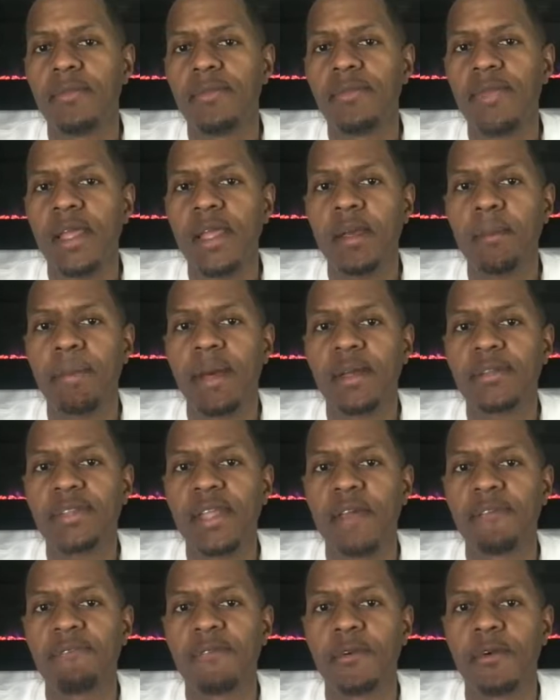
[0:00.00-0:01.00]
Think about
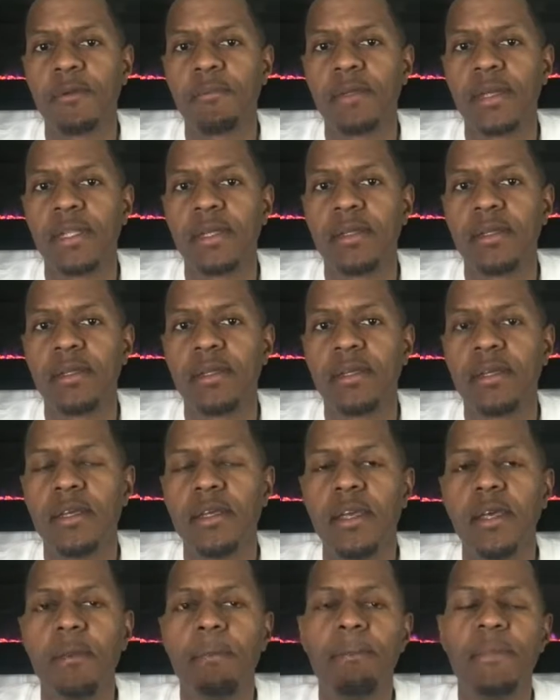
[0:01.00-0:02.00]
that for a minute.
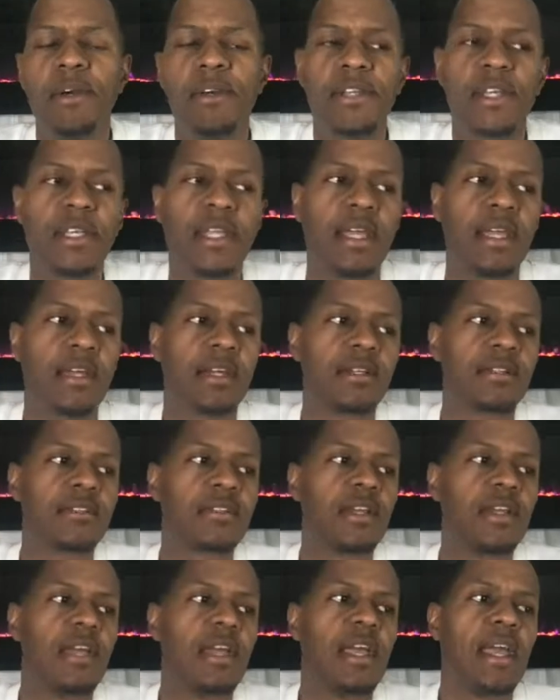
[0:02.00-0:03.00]
Millionaires,
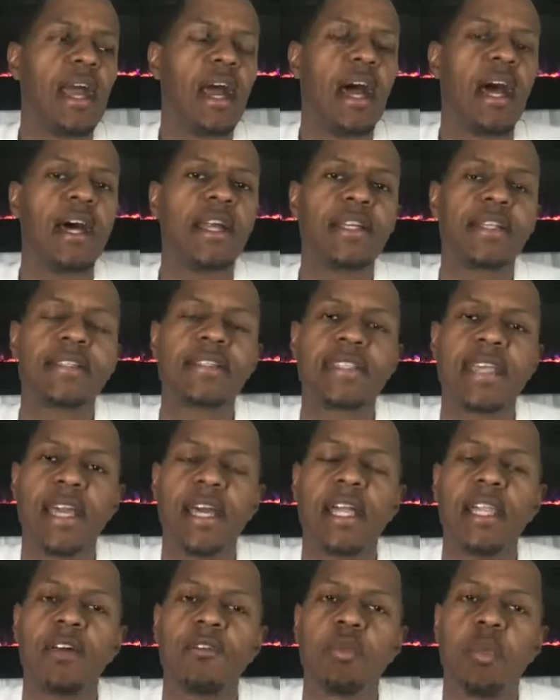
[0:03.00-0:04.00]
on a
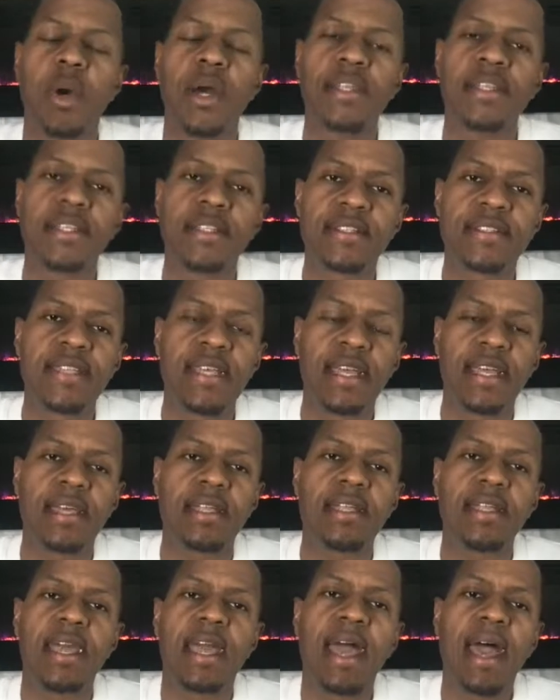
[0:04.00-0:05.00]
scale of 1 to
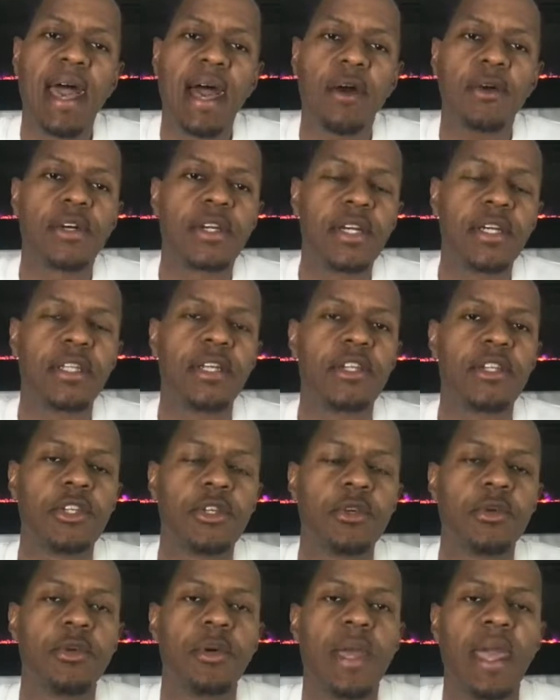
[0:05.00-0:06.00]
10, how good are
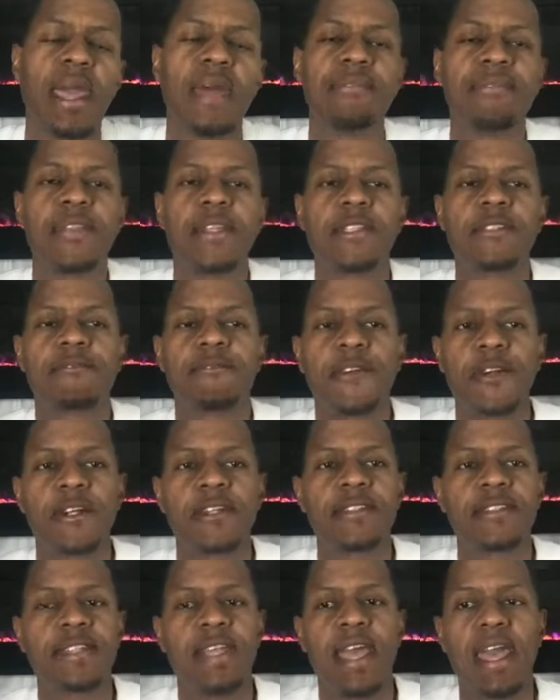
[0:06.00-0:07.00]
you at this
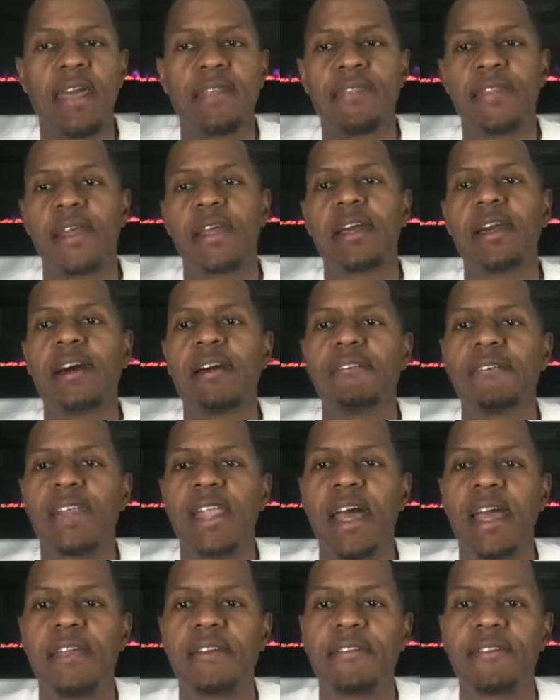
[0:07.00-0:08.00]
first ethic of
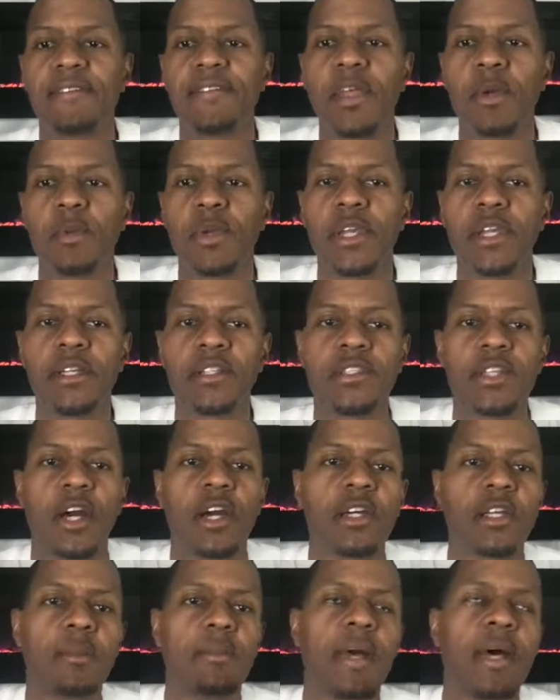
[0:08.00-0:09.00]
life that we're here
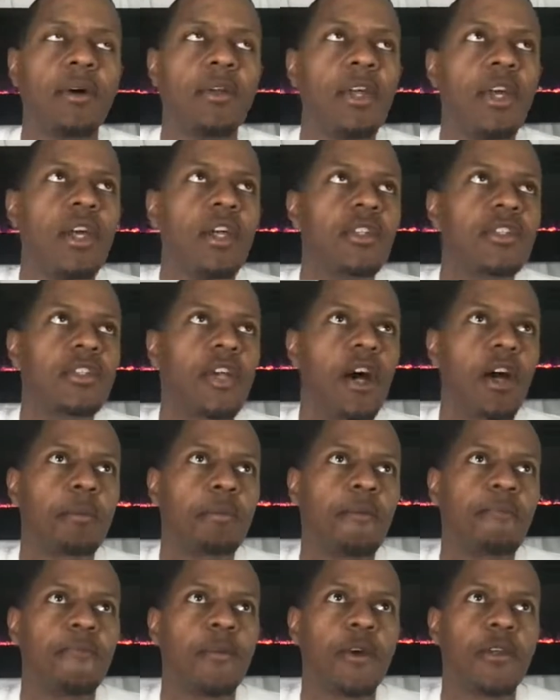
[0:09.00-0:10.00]
talking about? Talk
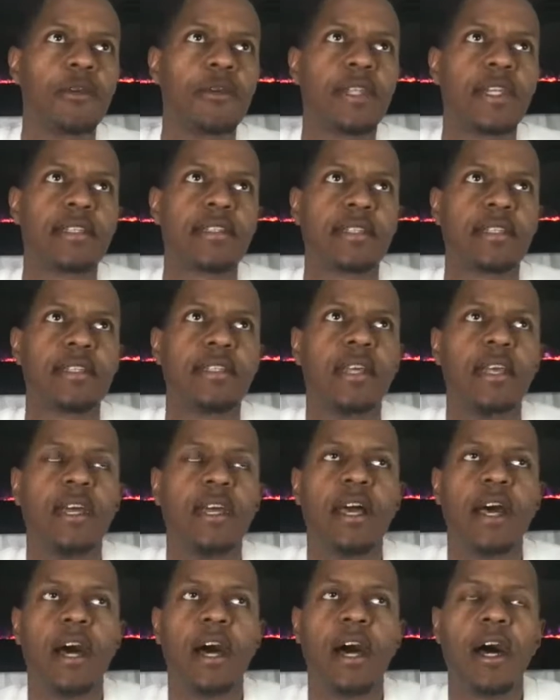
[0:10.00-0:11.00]
before you listen.
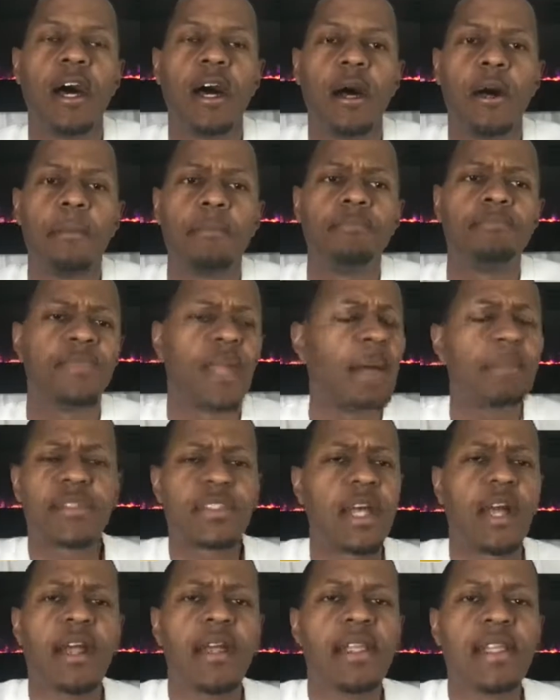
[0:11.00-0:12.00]

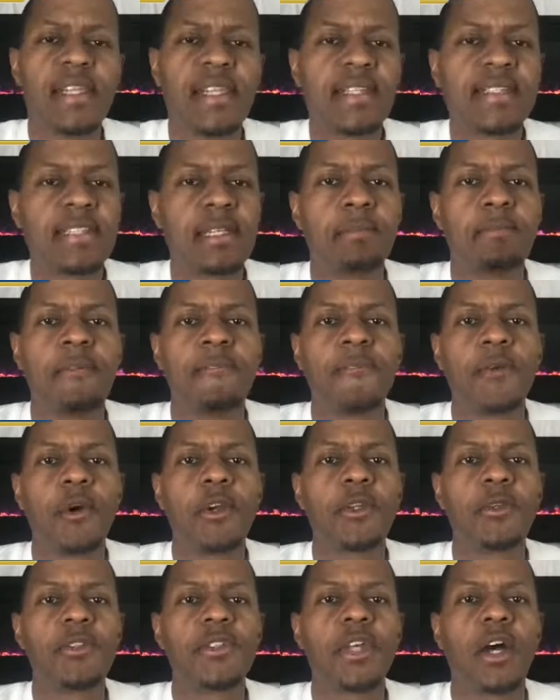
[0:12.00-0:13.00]
Listen before
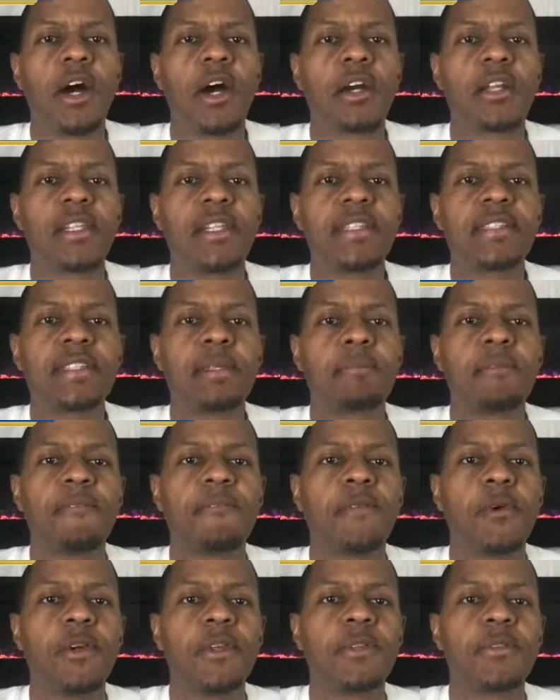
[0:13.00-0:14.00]
you talk. Listen
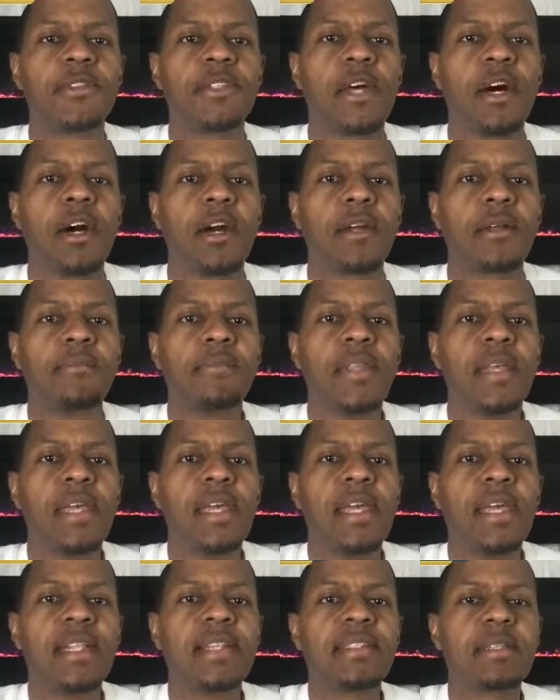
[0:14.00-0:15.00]
before you talk.
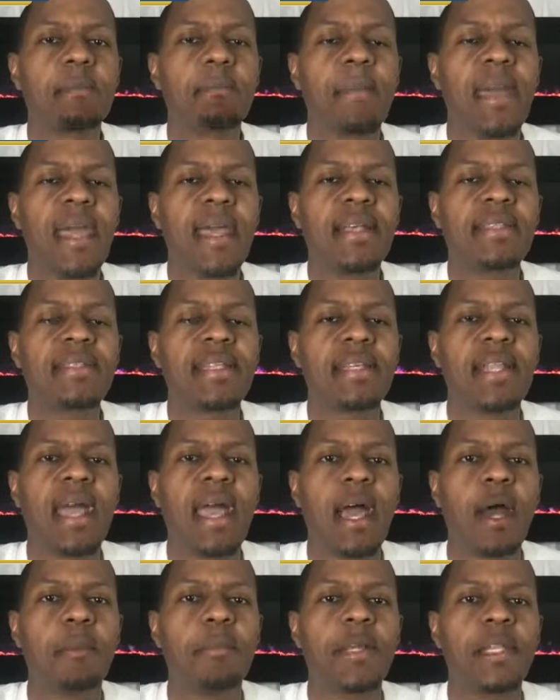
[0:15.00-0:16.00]
It is amazing
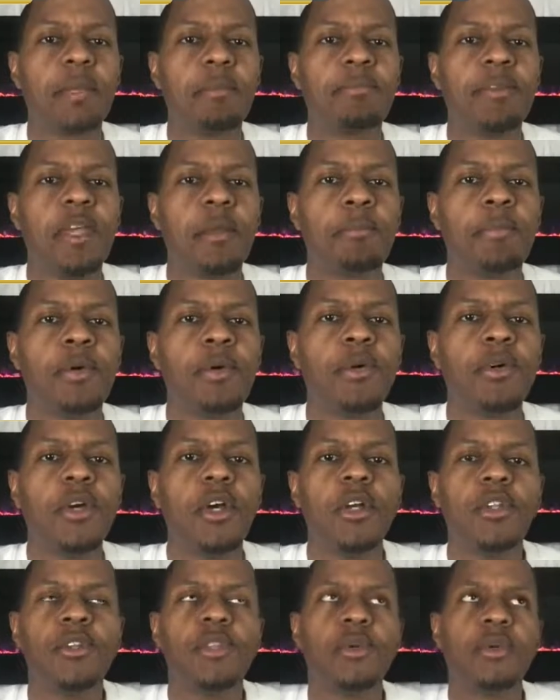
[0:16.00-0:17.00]
how many people
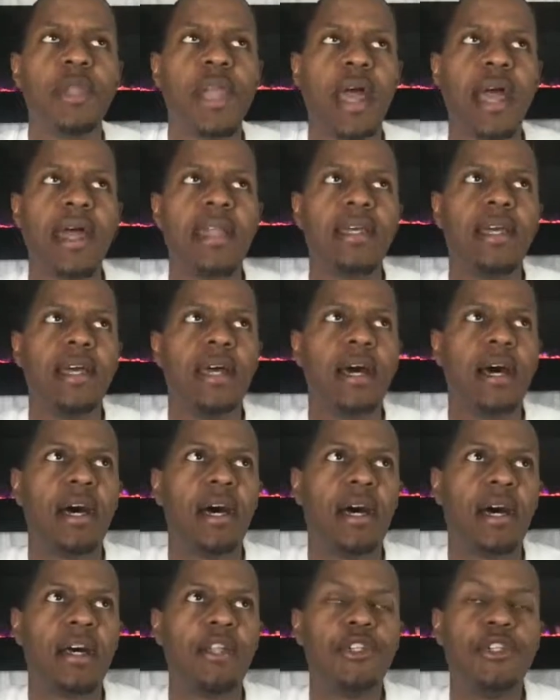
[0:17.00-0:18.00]
do not
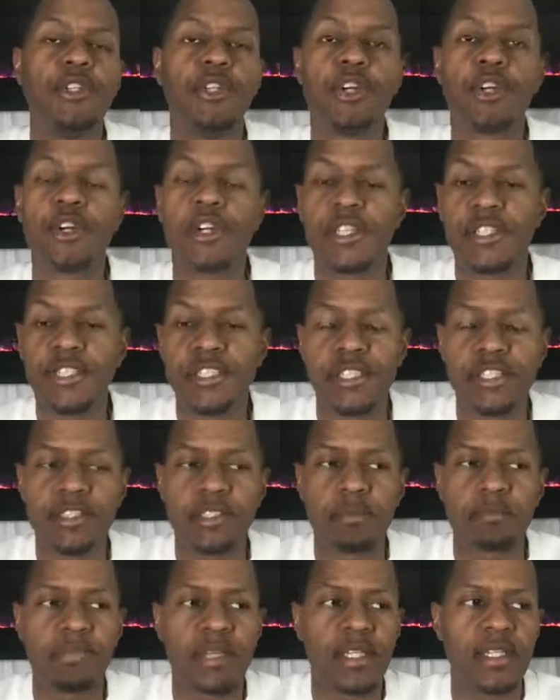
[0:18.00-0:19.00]
nourish this
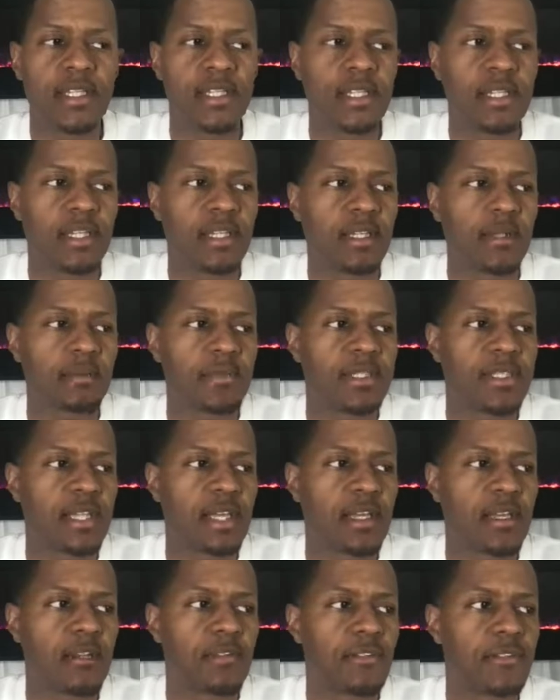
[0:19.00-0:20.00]
ability in
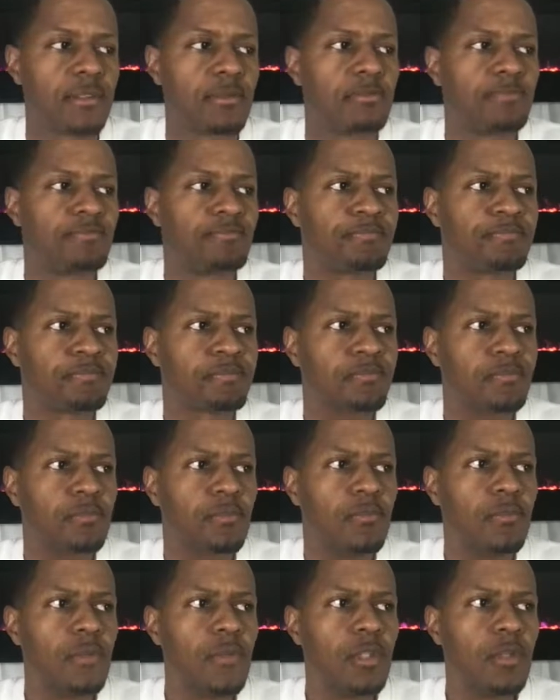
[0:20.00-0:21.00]
themselves.
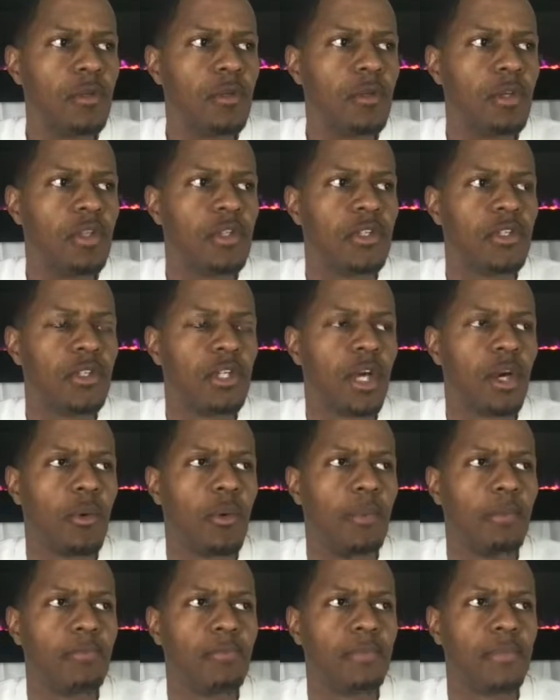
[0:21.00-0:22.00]
You know,